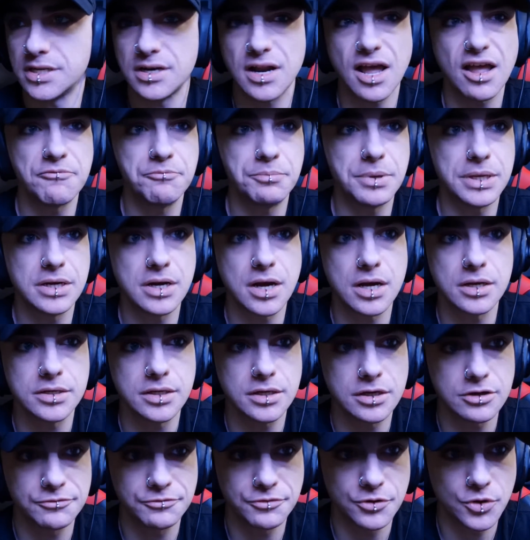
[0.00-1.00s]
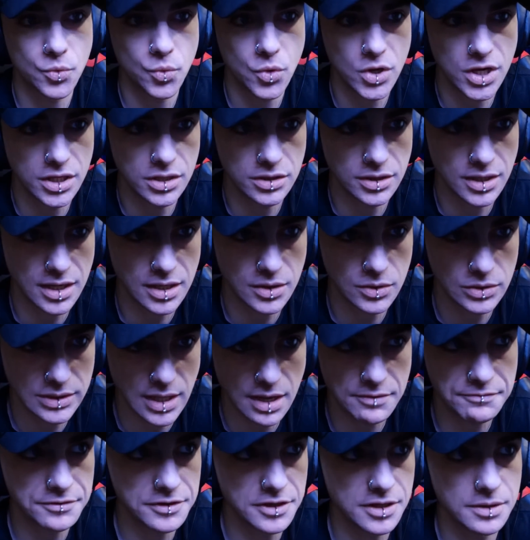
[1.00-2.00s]
And I've been on here for what, like
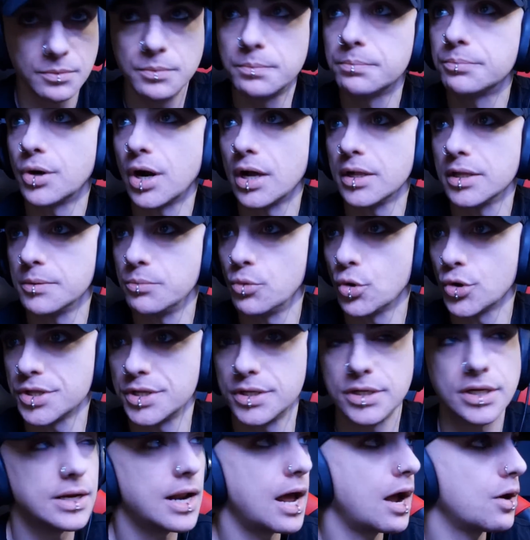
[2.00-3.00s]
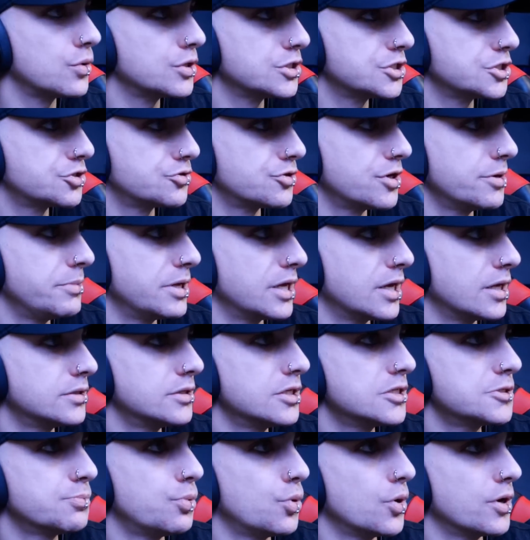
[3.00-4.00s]
definitely probably more than an hour streaming at
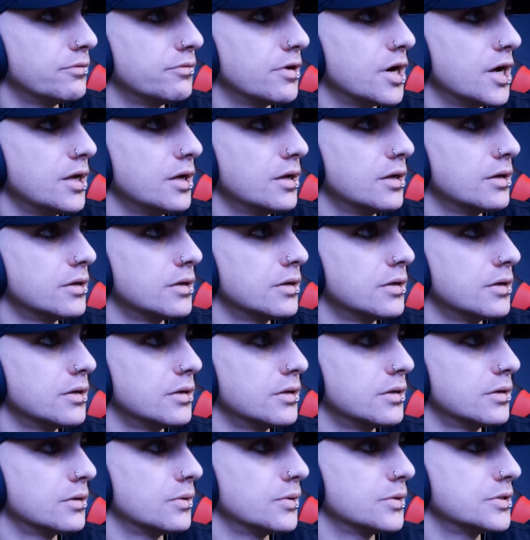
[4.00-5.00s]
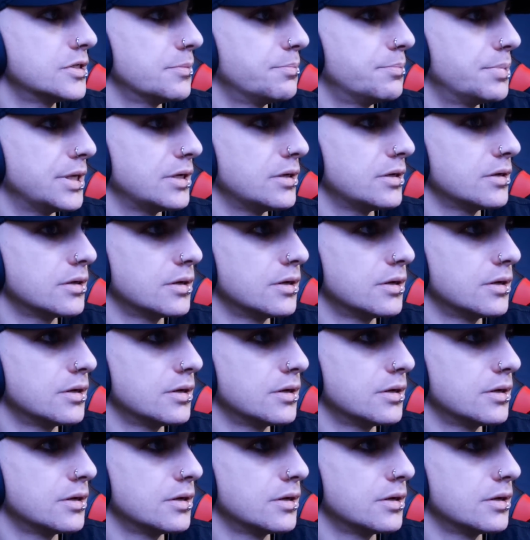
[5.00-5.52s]
this point, right? What's it been?